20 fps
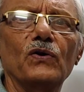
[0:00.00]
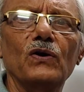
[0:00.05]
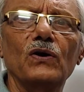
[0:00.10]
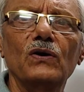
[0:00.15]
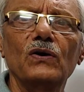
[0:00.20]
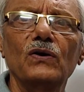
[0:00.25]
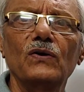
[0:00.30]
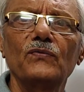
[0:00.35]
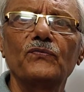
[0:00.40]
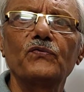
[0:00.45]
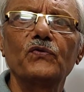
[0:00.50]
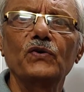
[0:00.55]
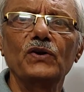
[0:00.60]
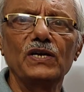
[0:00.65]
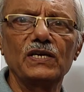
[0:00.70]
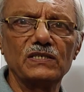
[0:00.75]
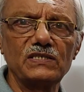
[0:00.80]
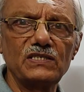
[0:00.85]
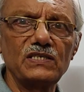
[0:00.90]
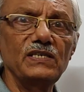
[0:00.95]
of a
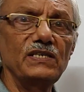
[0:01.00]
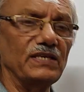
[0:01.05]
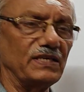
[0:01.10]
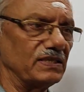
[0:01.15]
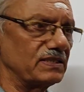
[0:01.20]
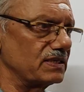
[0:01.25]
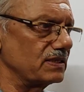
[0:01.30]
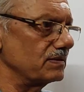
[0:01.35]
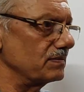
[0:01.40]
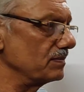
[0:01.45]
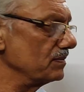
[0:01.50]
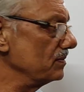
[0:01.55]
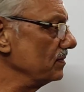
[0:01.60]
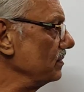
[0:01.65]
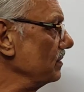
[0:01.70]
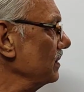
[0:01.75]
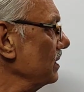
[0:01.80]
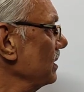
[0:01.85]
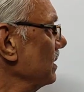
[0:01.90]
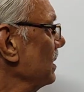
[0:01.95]
Fourier series.
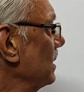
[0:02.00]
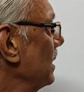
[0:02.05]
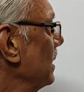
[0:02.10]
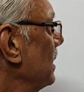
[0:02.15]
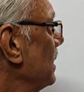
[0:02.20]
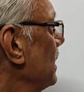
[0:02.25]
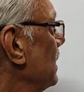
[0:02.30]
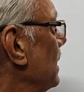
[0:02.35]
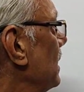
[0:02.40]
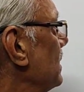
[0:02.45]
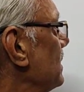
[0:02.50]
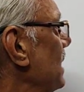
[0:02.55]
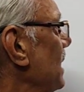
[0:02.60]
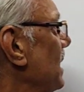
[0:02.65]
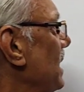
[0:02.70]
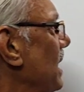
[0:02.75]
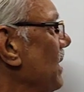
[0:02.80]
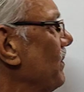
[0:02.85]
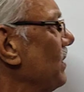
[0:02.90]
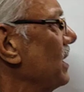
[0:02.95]

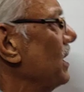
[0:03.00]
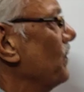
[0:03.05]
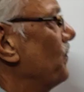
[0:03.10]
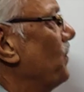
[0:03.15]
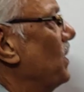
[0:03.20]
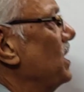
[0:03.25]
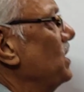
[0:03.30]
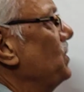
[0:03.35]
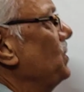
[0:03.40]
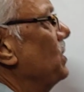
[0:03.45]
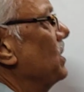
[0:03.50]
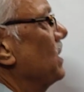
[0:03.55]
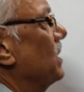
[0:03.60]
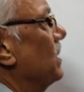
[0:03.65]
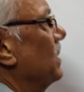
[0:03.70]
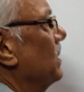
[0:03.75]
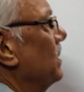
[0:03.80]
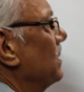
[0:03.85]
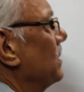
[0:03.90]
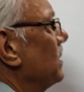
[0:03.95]
So, given a
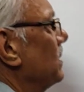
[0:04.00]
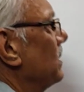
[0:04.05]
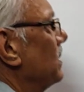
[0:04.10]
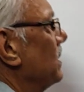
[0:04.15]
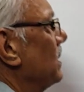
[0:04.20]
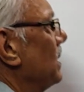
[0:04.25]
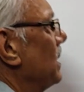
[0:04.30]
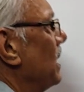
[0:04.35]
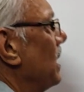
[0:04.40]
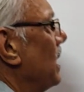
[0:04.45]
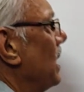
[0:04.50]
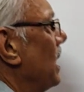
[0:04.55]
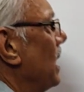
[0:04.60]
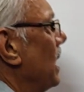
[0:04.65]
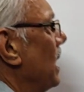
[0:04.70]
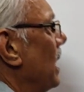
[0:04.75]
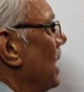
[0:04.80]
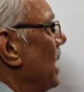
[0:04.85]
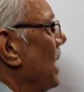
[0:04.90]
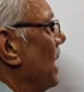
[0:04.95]
function
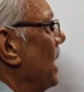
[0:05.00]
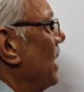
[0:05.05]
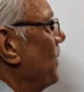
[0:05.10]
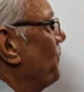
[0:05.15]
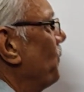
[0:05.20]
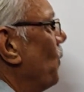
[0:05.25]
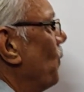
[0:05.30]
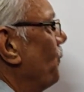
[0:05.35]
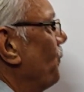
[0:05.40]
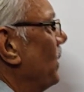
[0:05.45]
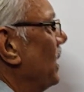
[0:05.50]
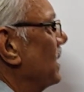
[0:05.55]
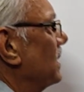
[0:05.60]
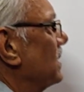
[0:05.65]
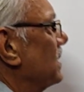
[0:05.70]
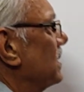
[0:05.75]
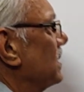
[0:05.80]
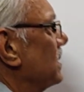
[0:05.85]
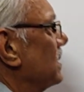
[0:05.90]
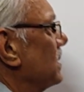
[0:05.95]
f of
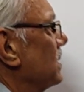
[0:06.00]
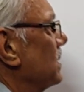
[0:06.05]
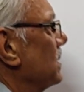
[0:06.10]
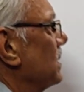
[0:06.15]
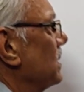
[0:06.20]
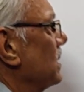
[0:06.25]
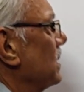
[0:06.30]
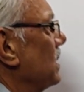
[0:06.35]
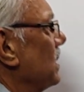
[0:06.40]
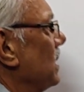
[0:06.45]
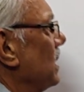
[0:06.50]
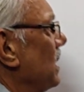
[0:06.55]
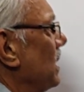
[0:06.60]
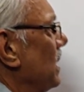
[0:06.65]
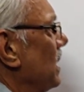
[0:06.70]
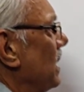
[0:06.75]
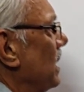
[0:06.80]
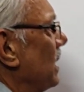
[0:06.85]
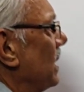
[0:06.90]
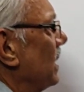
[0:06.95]
x
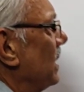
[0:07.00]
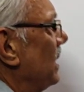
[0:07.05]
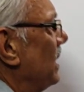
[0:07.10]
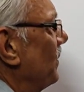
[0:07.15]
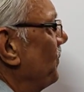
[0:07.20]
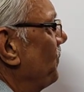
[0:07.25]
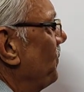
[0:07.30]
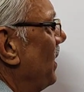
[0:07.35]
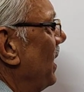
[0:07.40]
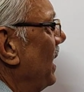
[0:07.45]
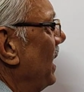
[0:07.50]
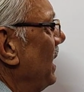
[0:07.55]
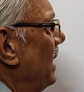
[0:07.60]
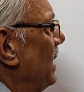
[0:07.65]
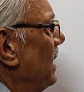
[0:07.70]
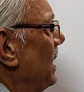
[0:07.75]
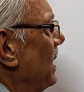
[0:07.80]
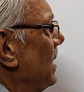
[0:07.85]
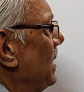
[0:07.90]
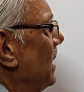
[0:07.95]

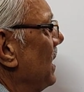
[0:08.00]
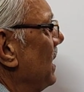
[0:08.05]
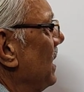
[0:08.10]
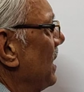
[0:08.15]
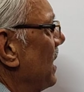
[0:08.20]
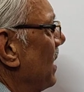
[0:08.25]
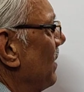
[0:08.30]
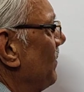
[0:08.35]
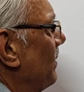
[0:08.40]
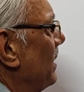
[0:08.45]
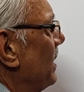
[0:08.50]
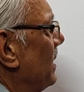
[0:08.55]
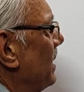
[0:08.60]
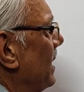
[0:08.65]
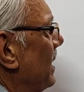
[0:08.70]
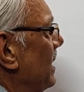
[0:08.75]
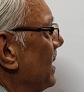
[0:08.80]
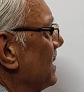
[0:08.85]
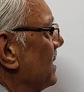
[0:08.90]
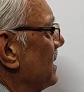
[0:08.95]
defined in the interval,
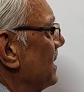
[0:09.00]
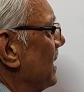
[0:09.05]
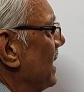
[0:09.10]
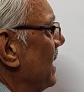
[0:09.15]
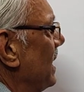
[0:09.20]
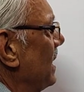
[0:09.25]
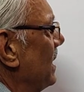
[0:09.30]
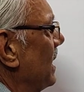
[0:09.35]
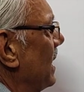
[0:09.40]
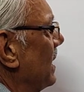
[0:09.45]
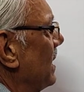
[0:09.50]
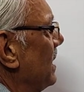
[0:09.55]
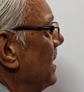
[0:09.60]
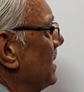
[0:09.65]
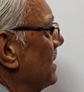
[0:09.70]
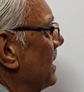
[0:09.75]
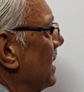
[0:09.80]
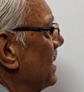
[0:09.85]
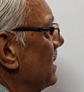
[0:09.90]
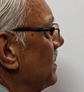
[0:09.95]
let us say that
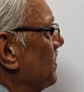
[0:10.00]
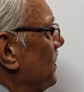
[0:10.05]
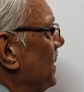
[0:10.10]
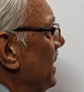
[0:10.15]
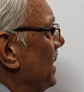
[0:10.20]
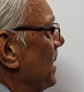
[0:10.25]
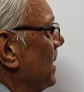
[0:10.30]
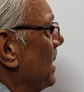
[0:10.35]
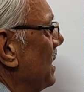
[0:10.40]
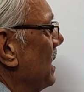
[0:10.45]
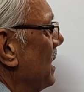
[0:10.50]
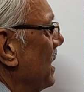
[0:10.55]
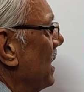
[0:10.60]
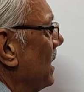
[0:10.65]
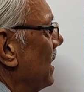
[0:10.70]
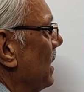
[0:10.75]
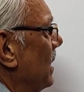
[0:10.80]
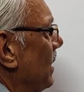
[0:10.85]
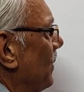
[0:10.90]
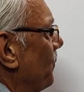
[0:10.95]
this has been
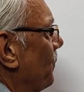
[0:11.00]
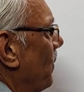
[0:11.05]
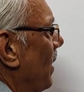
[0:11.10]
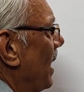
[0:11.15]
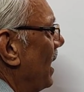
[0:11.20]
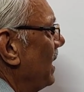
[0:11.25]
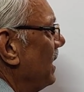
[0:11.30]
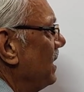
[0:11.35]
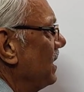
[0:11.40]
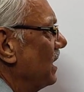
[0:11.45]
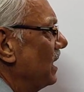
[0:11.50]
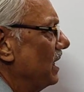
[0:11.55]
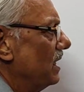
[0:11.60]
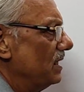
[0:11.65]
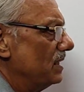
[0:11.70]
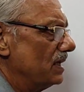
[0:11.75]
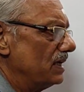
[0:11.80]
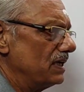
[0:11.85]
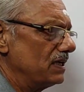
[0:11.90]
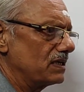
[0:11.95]
defined
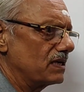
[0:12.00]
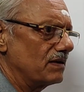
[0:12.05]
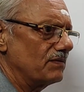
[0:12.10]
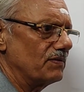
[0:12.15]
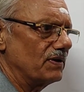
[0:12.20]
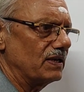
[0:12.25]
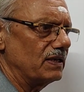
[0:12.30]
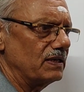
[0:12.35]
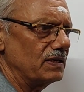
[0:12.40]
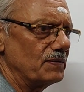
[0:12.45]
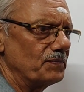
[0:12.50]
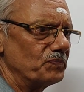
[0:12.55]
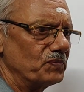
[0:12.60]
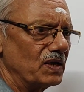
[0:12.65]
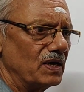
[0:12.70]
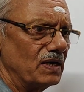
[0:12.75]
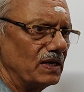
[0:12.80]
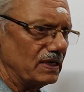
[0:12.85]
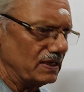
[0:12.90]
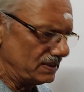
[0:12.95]
in the interval
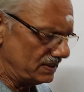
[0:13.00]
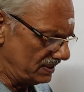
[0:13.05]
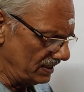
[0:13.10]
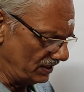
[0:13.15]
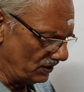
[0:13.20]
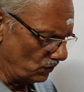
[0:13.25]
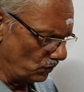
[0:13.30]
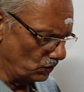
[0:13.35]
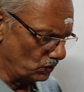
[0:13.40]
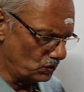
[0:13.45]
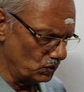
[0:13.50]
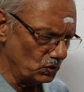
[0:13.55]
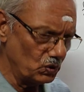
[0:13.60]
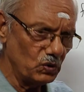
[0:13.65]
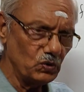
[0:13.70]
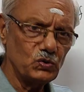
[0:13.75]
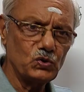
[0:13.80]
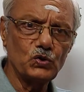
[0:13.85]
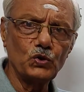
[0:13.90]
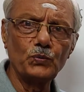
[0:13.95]
0
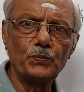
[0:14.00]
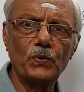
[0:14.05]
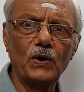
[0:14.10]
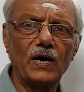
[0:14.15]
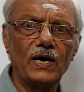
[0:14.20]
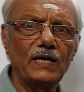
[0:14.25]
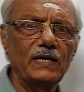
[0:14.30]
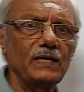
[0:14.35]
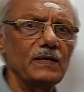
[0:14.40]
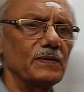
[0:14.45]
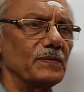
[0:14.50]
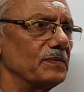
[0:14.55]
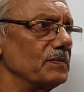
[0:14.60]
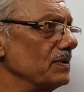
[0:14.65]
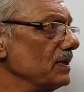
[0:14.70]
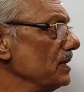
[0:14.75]
to 2 pi.